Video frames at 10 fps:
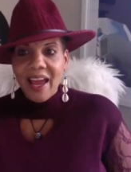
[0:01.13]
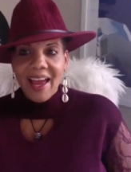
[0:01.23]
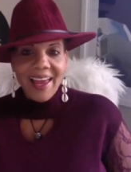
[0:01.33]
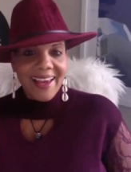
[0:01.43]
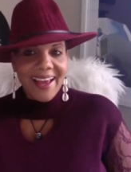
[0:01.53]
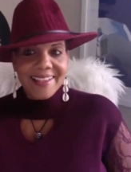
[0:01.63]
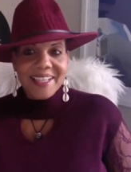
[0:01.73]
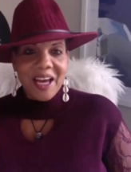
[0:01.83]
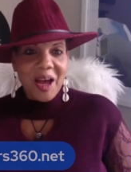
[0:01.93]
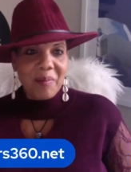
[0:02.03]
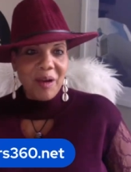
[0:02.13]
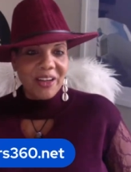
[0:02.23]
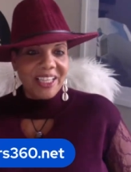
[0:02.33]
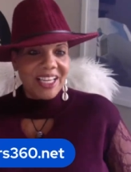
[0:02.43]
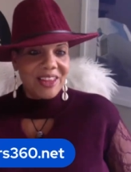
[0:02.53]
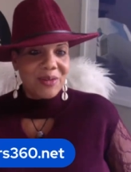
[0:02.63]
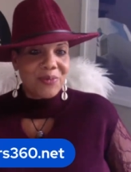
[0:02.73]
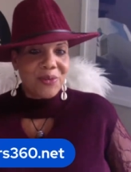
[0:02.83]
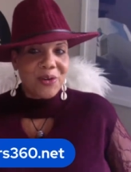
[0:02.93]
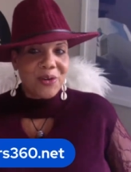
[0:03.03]
Hey guys, come on in the
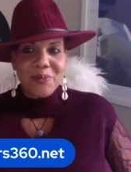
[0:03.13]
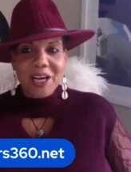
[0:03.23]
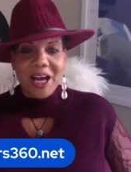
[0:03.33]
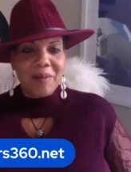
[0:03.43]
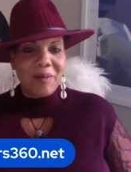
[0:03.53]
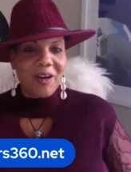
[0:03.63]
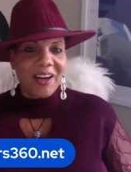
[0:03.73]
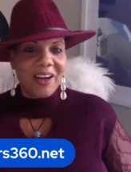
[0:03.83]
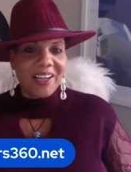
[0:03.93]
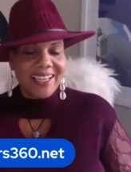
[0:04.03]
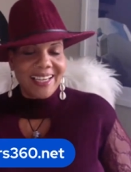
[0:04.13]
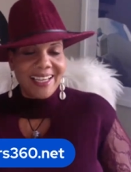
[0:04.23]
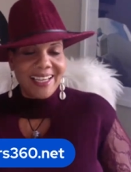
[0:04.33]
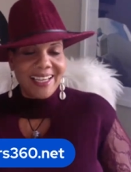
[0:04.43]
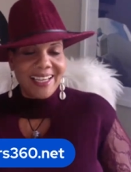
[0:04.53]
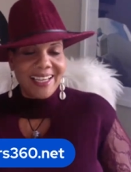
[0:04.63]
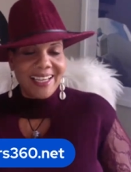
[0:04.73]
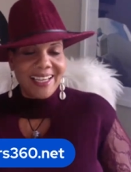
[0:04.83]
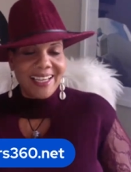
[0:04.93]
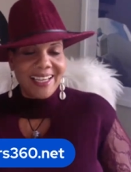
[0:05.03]
room. Come on in the
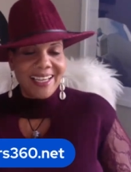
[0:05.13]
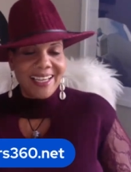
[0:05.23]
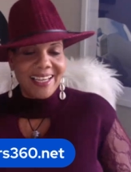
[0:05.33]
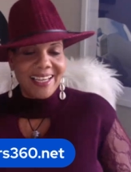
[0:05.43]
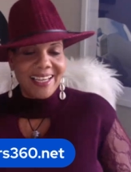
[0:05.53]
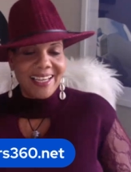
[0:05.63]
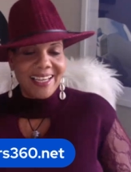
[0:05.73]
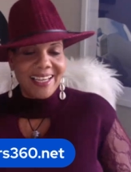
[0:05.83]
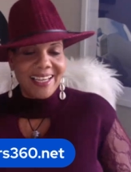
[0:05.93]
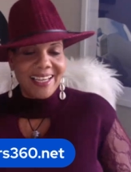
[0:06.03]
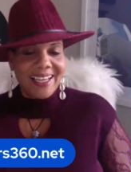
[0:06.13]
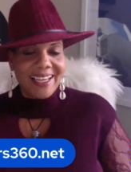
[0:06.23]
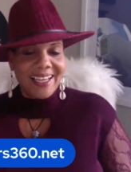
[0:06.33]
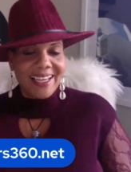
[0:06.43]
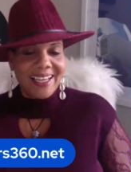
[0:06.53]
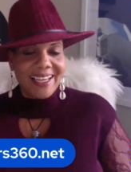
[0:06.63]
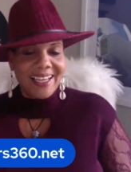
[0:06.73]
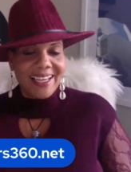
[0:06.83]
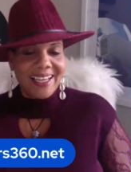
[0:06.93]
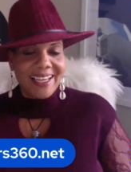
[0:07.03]
room. I am Miss
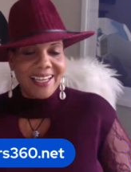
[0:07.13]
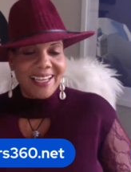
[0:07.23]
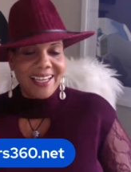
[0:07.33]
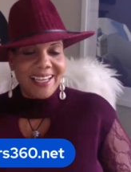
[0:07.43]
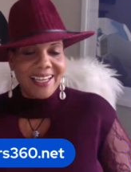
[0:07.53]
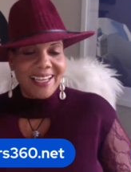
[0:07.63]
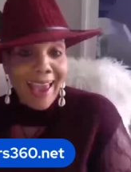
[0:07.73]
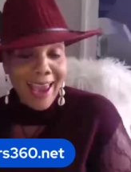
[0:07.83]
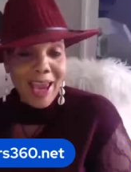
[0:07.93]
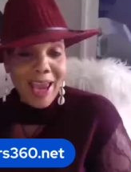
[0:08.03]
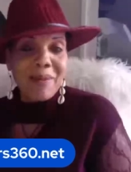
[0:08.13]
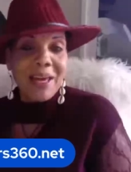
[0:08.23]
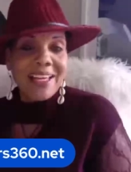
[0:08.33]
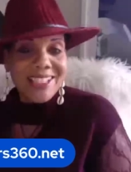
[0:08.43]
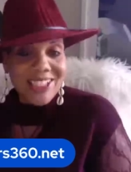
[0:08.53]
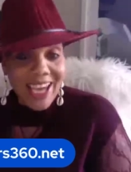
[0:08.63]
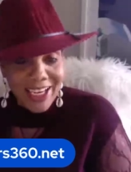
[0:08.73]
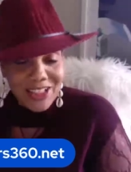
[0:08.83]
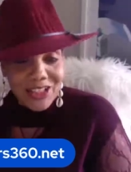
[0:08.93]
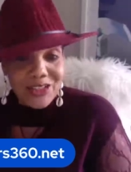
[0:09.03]
Gigi with Game
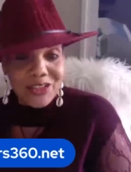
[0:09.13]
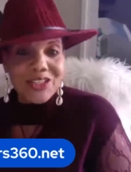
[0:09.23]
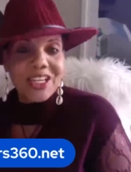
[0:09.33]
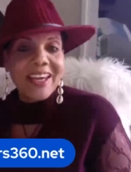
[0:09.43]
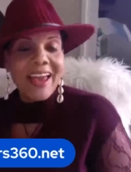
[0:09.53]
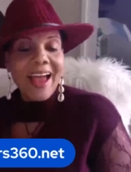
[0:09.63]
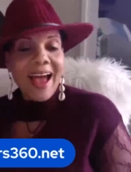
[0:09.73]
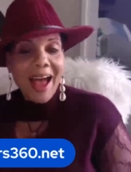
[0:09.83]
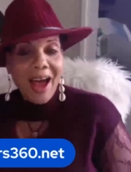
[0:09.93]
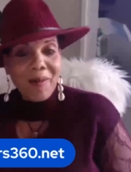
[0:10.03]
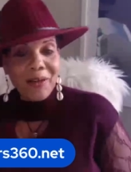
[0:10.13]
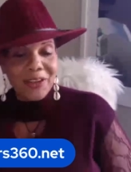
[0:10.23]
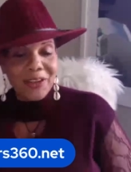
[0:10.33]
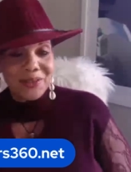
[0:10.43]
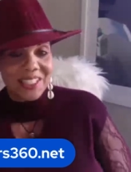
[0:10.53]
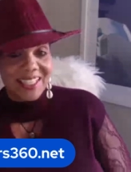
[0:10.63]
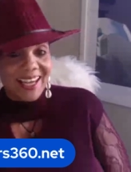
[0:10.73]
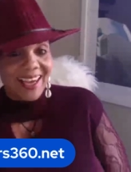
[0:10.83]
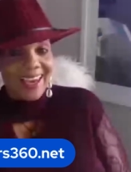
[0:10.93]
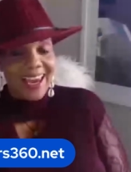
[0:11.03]
Changers. How are you
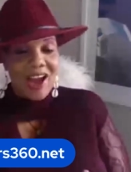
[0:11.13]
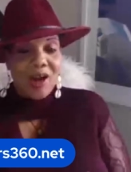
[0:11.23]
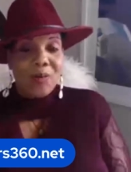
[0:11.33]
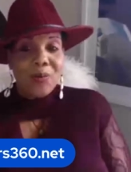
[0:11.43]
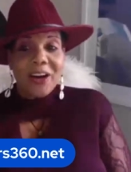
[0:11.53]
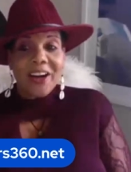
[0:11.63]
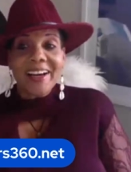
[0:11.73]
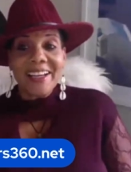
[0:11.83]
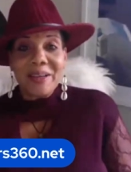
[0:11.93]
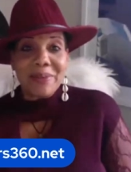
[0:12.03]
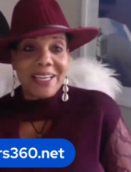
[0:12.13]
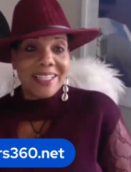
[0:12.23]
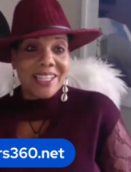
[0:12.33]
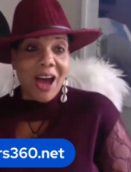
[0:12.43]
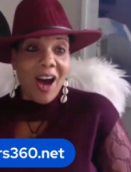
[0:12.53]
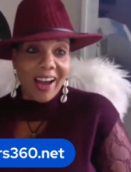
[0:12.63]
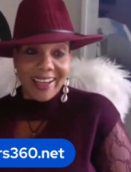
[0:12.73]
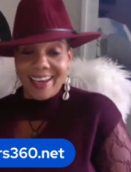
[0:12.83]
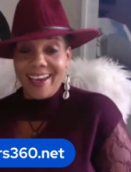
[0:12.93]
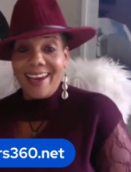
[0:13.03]
today? We're going to be
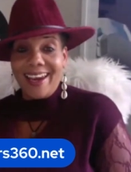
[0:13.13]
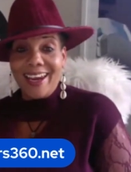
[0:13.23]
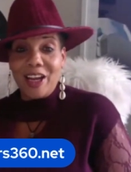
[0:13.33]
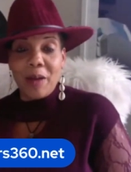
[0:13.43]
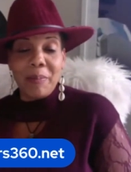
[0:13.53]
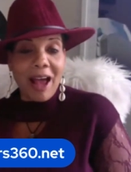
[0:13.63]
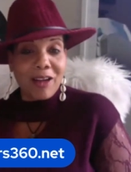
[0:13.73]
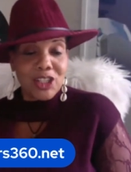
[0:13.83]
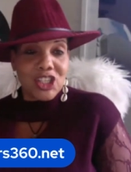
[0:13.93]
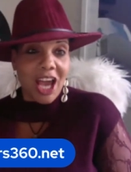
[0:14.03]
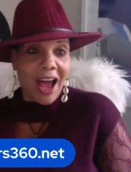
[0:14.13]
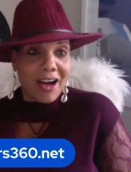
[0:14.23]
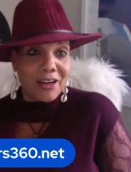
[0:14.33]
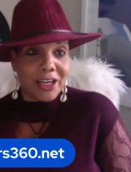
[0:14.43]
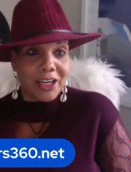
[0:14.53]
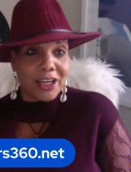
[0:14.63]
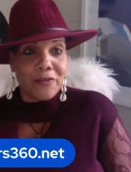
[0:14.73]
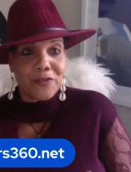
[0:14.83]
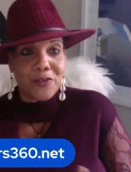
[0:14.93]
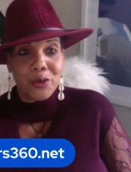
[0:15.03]
talking about child care
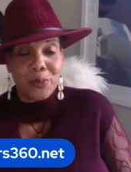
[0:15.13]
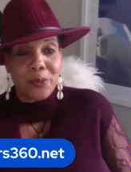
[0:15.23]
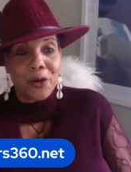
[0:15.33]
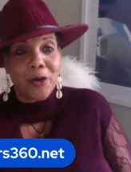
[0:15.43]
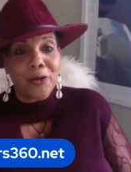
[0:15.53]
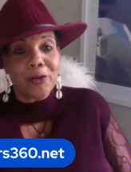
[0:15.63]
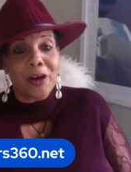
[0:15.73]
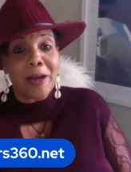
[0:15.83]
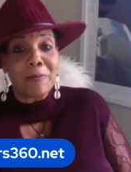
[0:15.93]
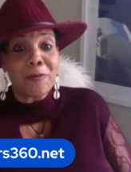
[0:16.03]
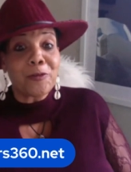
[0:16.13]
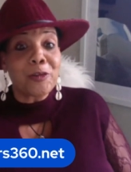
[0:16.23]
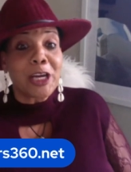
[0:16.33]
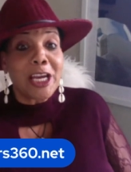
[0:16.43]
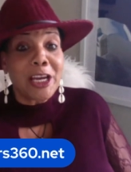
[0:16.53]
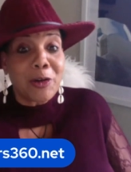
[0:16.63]
food program free